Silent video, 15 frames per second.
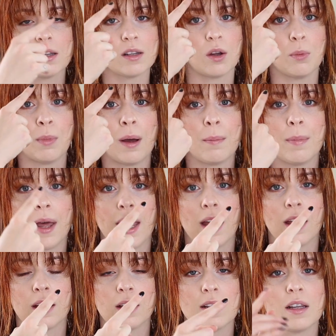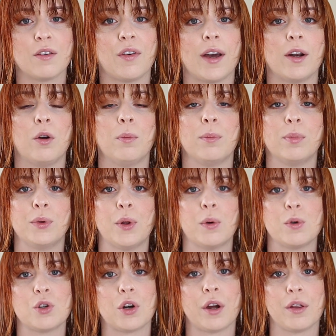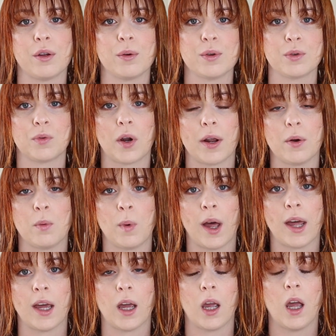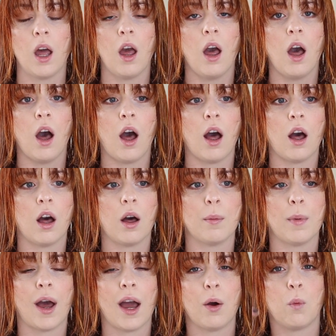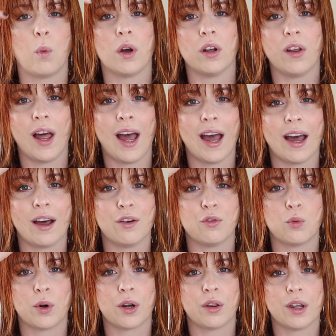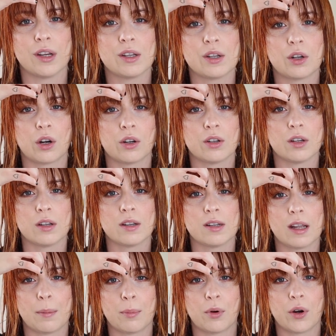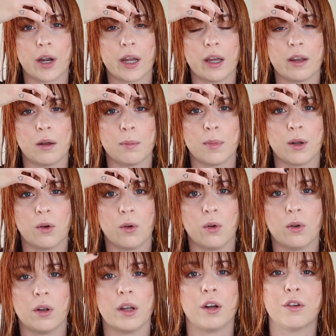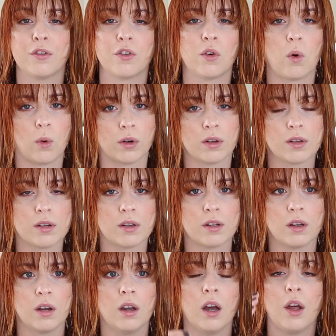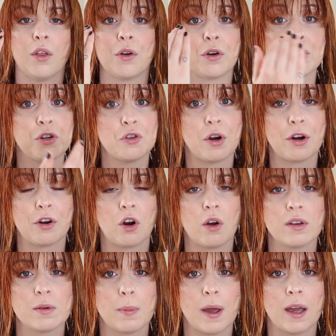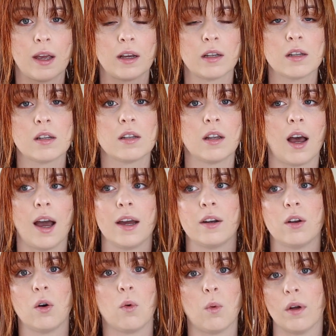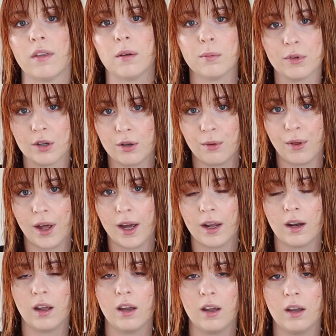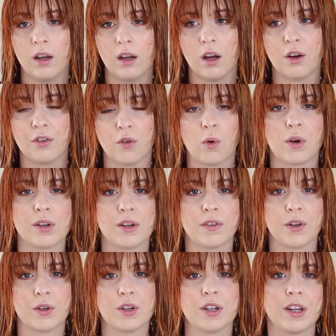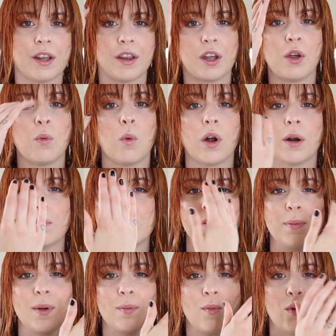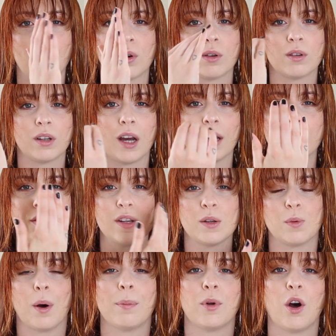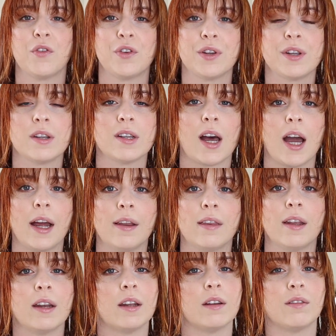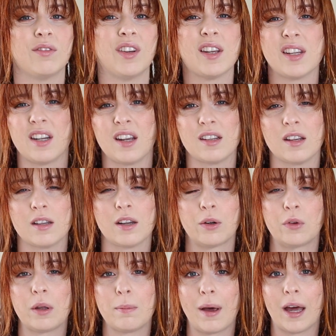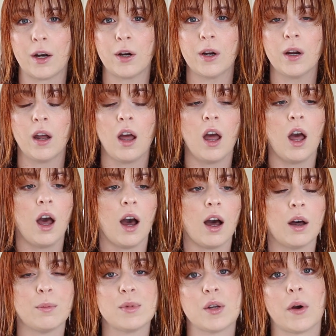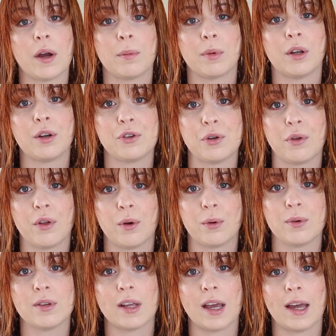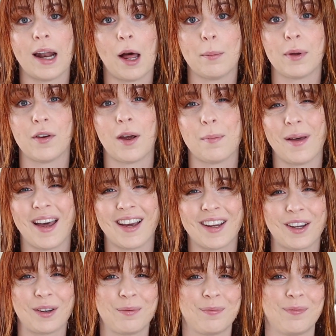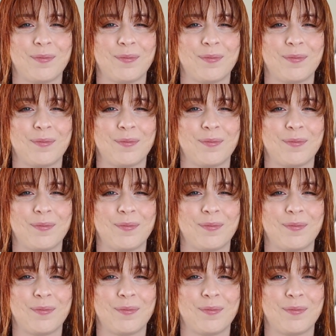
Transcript: so my bangs, if I don't blow dry those right away, I will have where they start to separate in the middle, and of course they're straight across bangs. I don't want them to do that. Of course, if there's a day that you want them to be more kind of swept off to the side, then it doesn't necessarily matter. So I am going to do those, and I'll be right back.